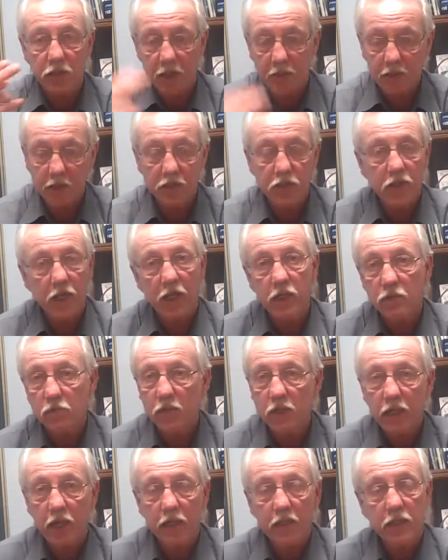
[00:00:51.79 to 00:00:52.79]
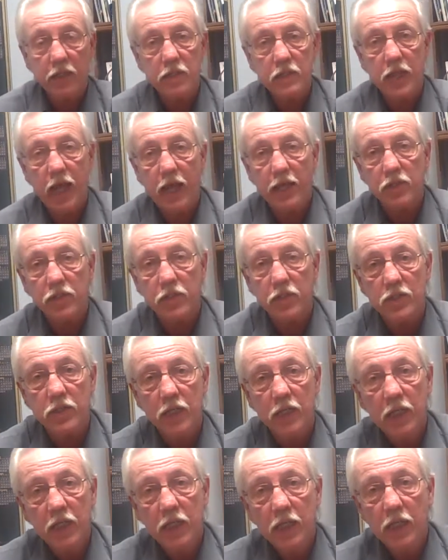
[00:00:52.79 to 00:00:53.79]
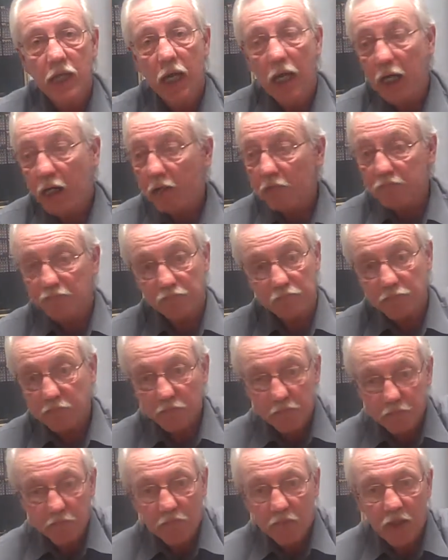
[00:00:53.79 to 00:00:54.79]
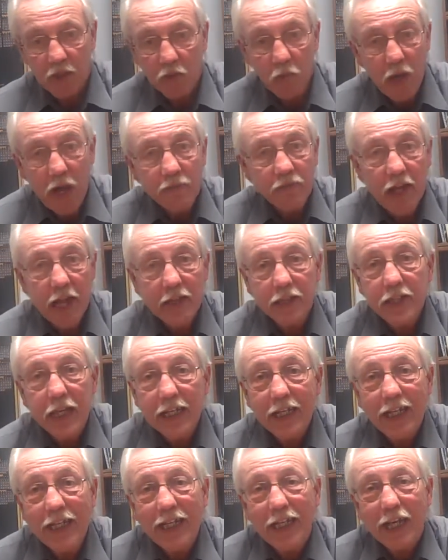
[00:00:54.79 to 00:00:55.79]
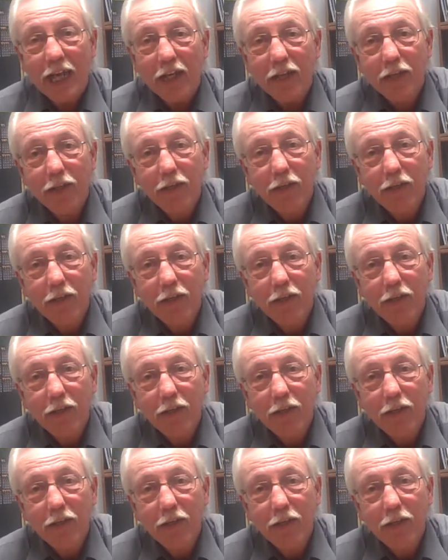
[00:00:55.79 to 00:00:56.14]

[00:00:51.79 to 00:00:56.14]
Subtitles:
At this stage, we take these actions. We haven't had to take any yet.